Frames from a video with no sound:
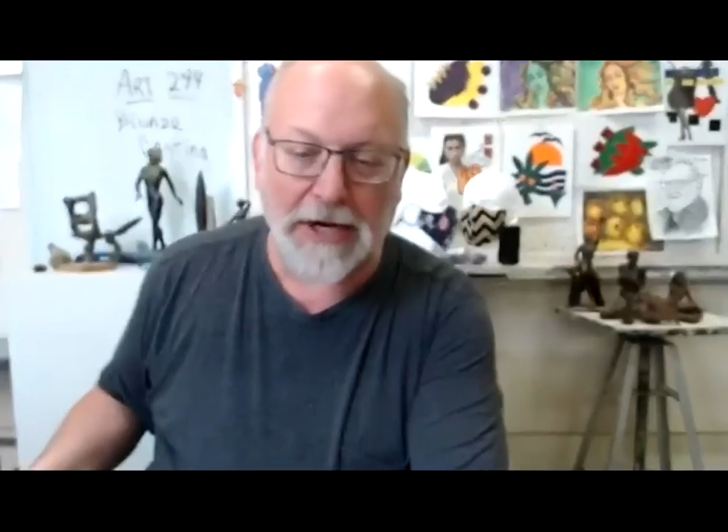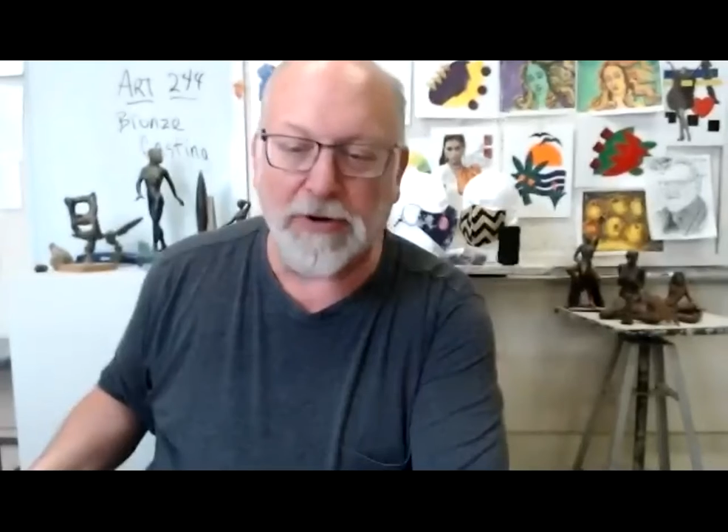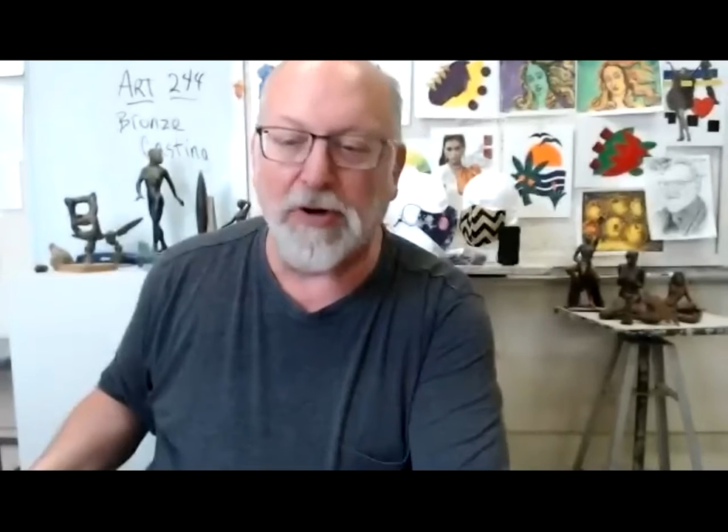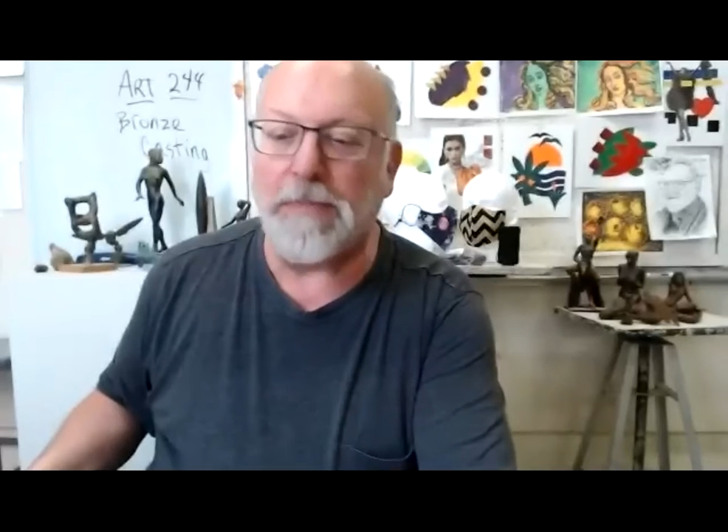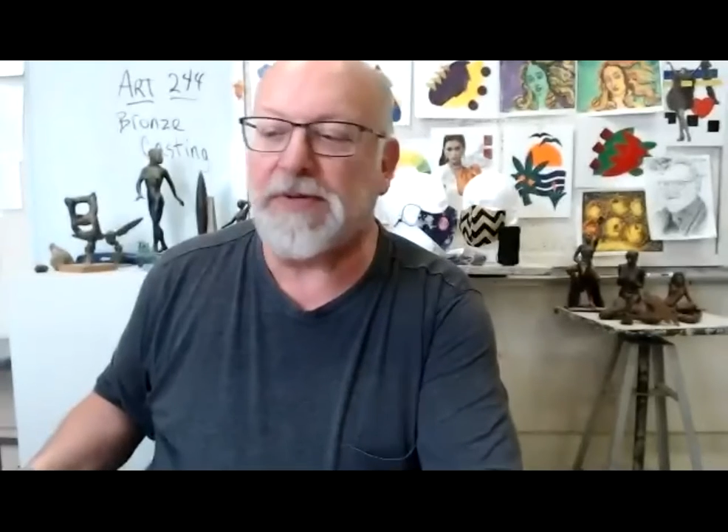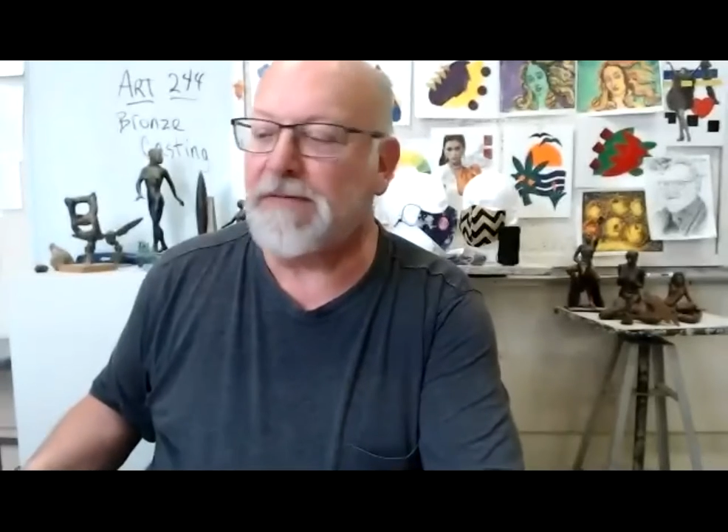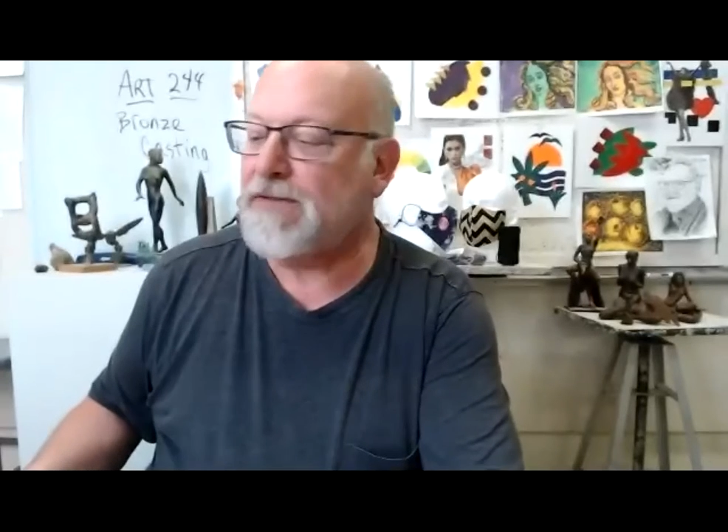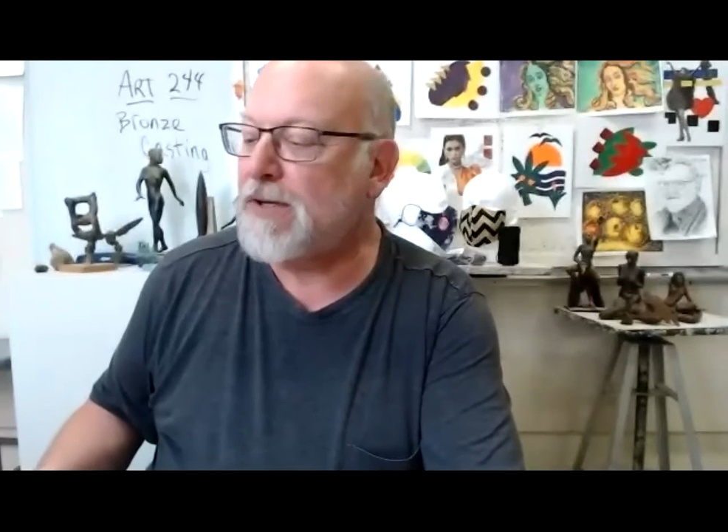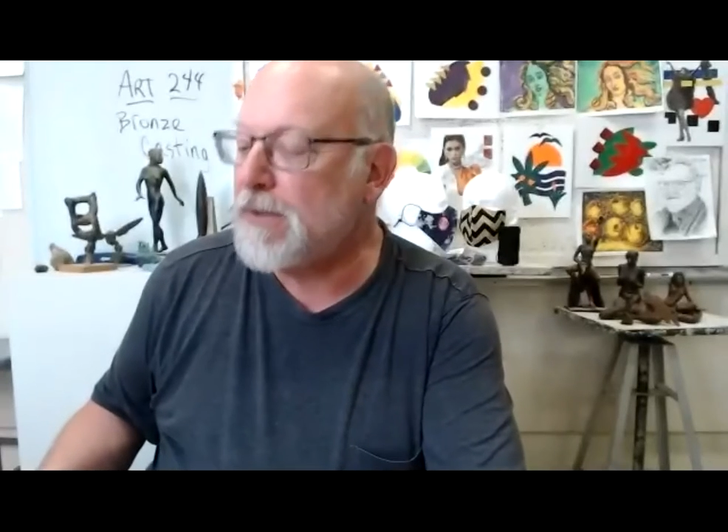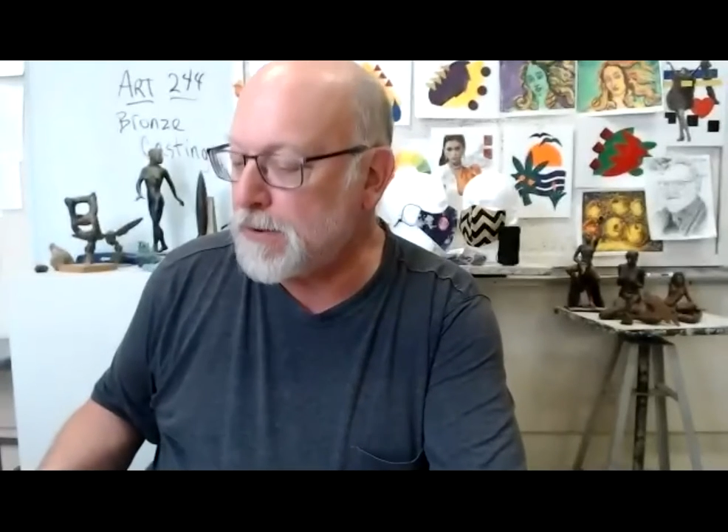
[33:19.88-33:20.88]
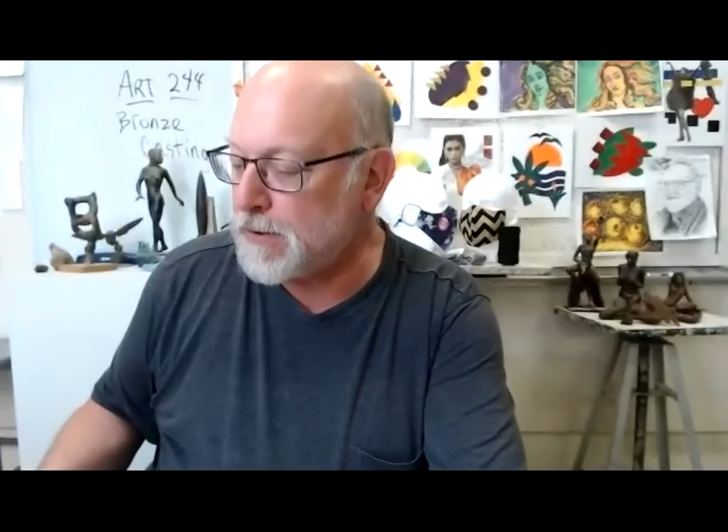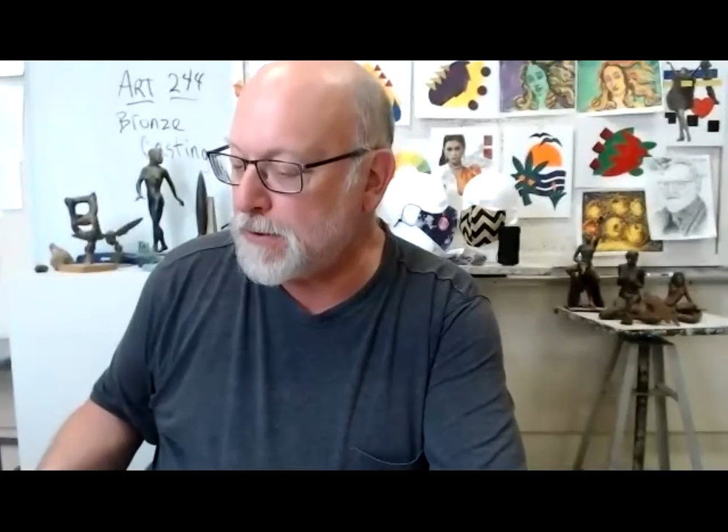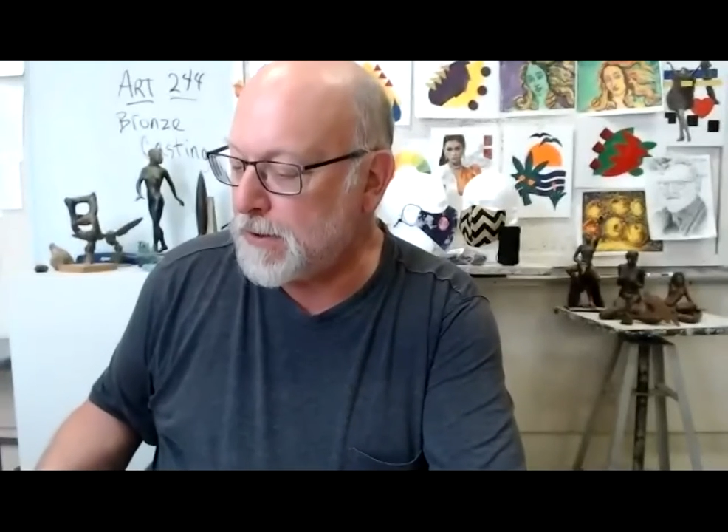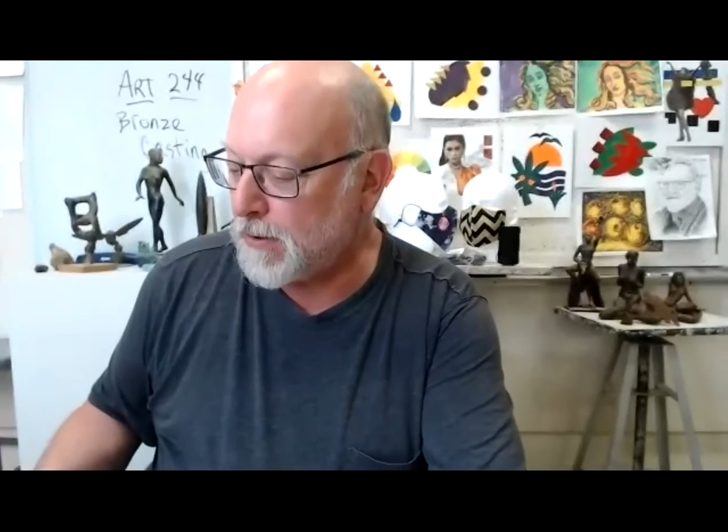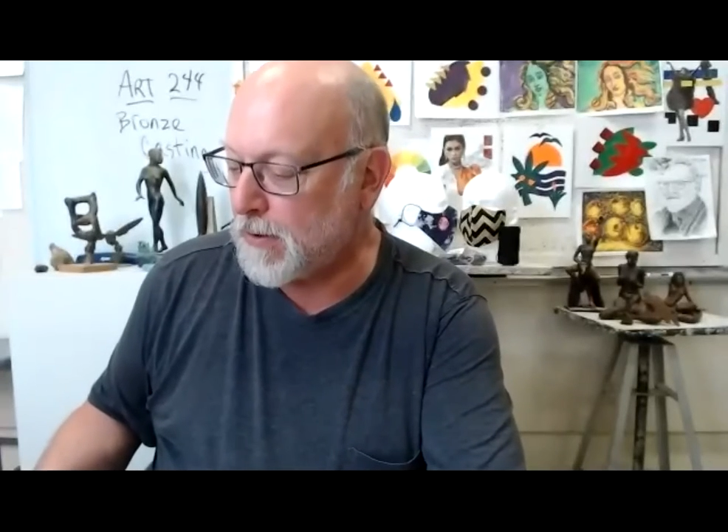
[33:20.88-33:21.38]
groups of
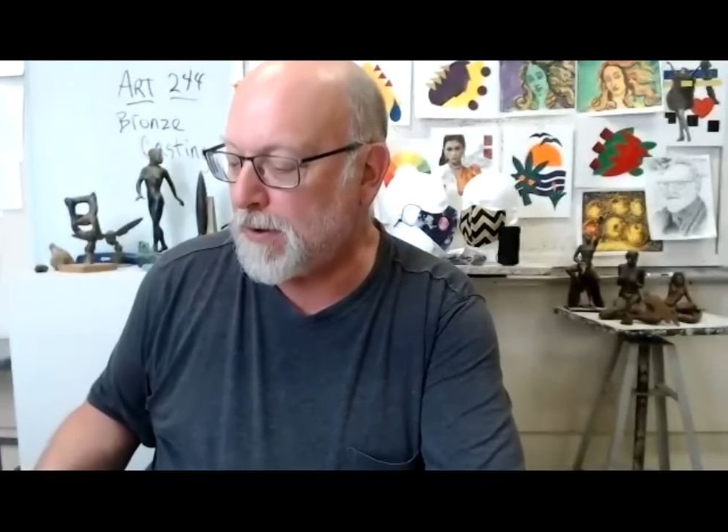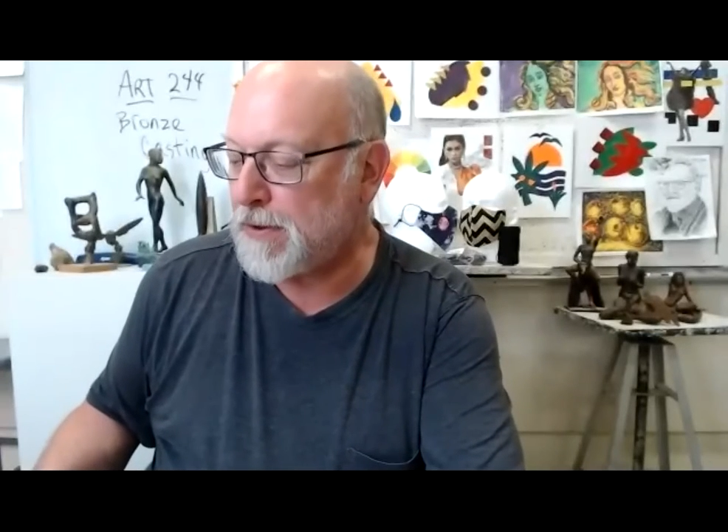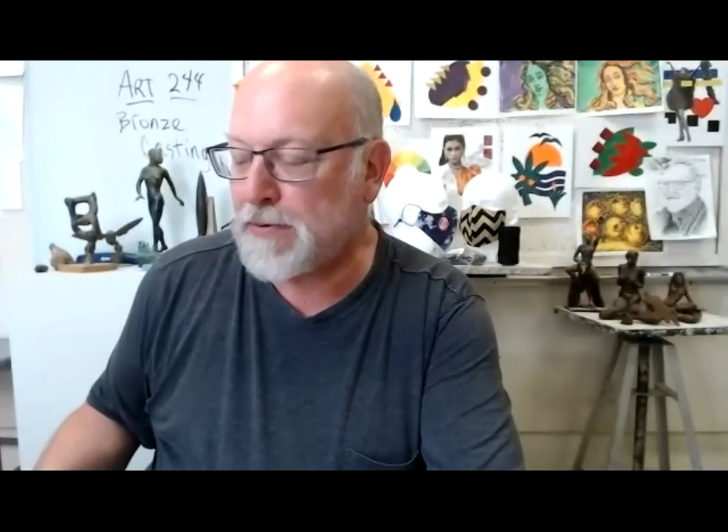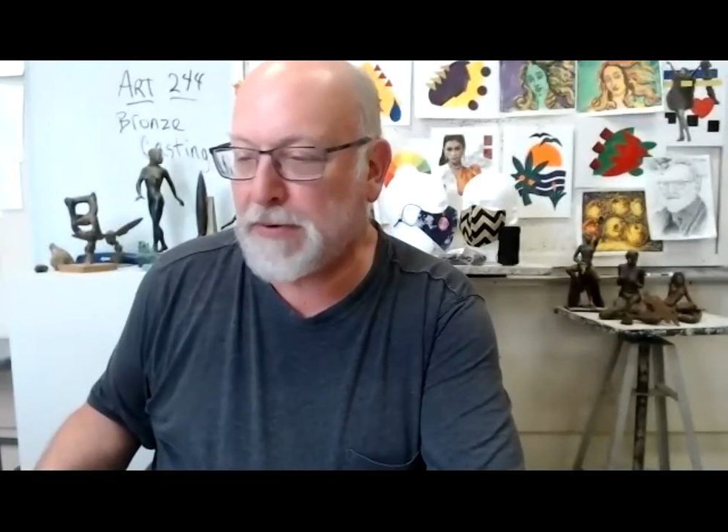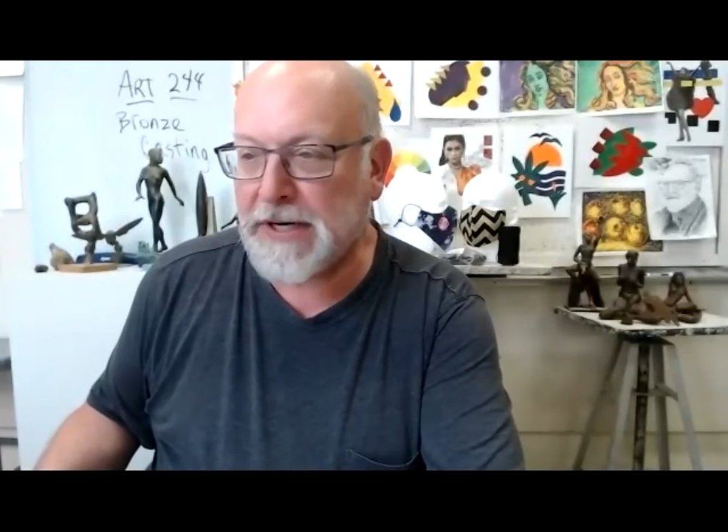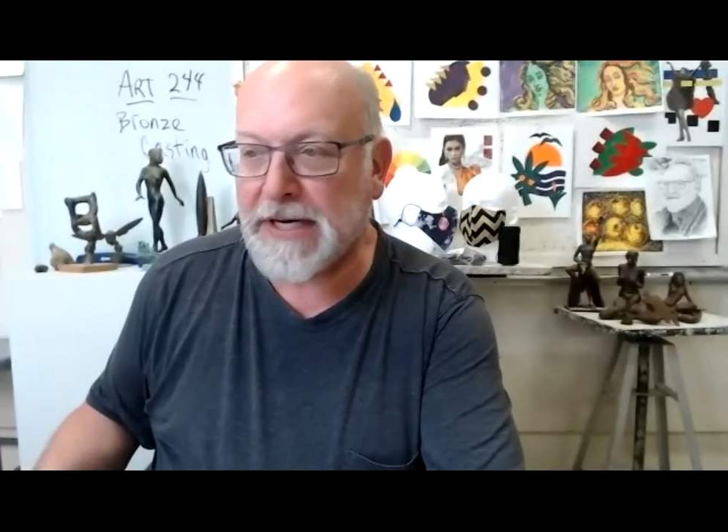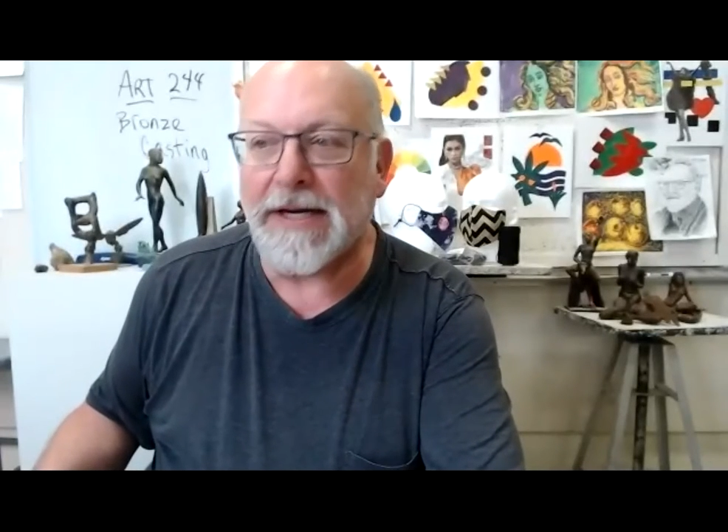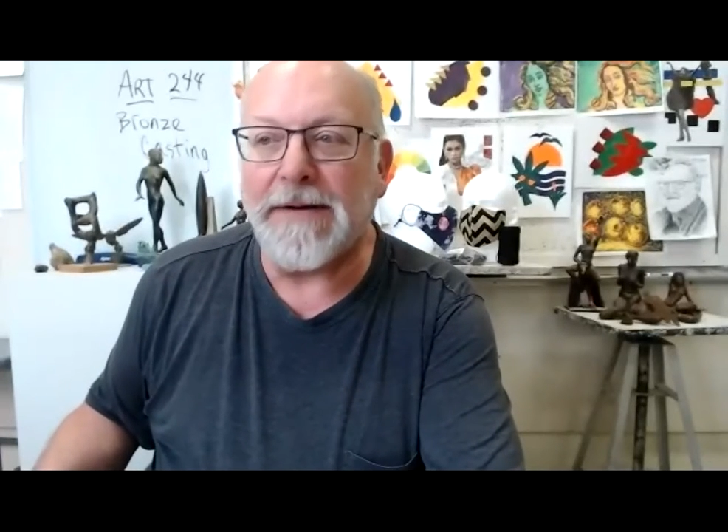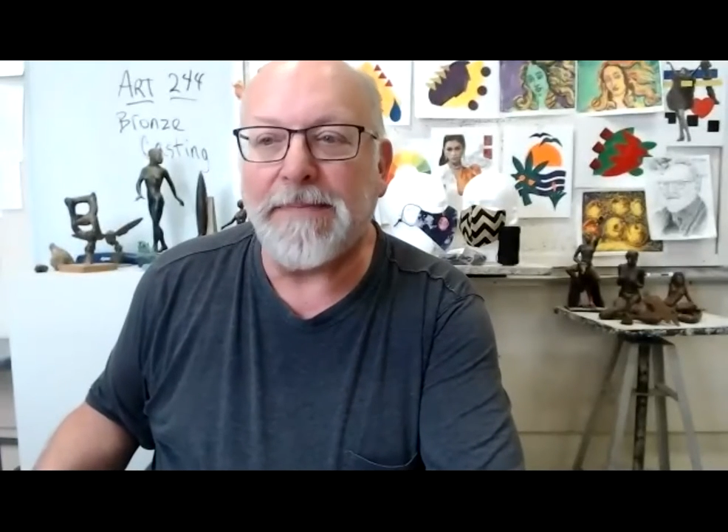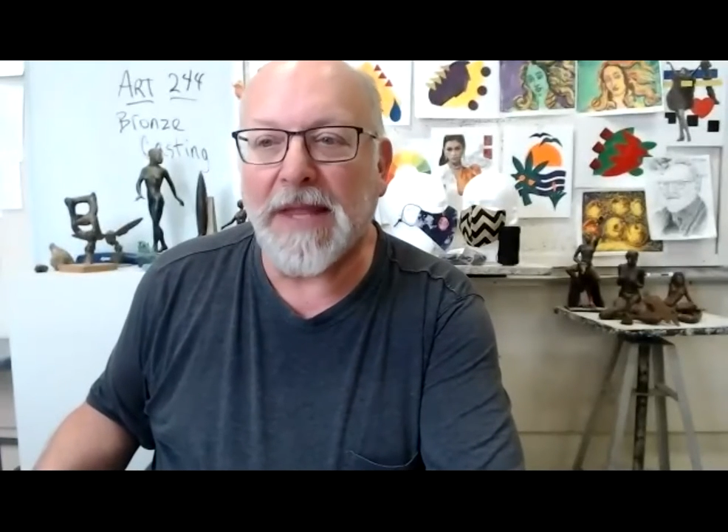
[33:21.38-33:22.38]
2 or 3